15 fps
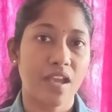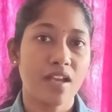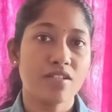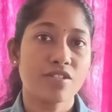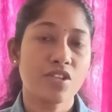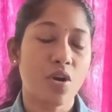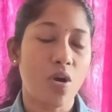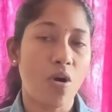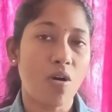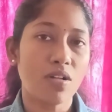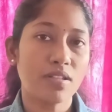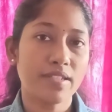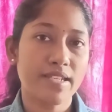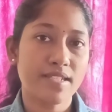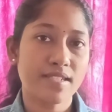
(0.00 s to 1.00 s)
So all
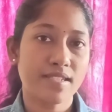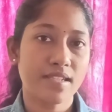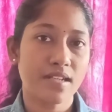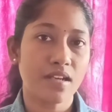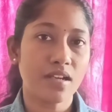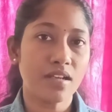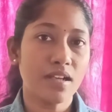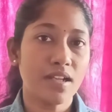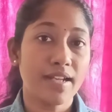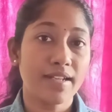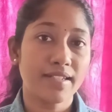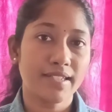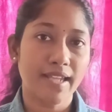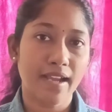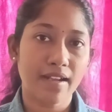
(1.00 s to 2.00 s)
these, the
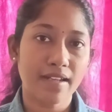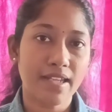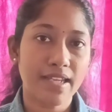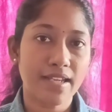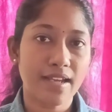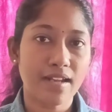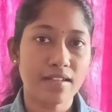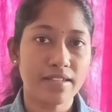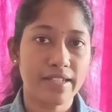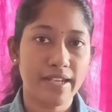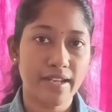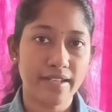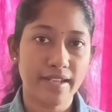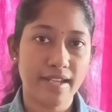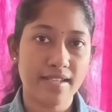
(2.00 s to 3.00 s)
technical
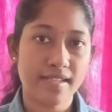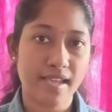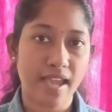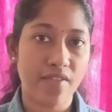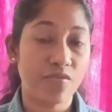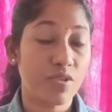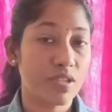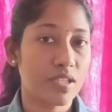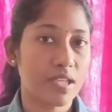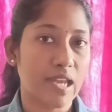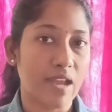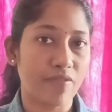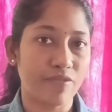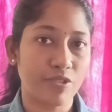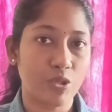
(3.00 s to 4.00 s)
details, everything
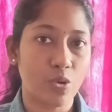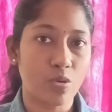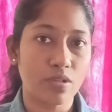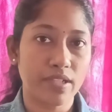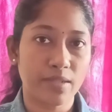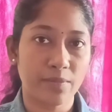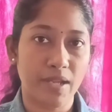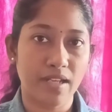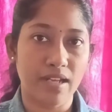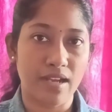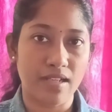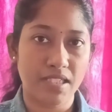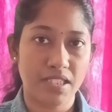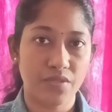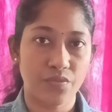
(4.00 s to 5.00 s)
I've told in my
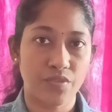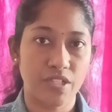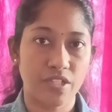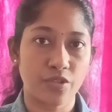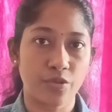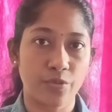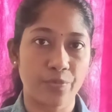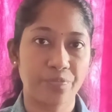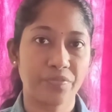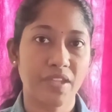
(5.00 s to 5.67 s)
last video.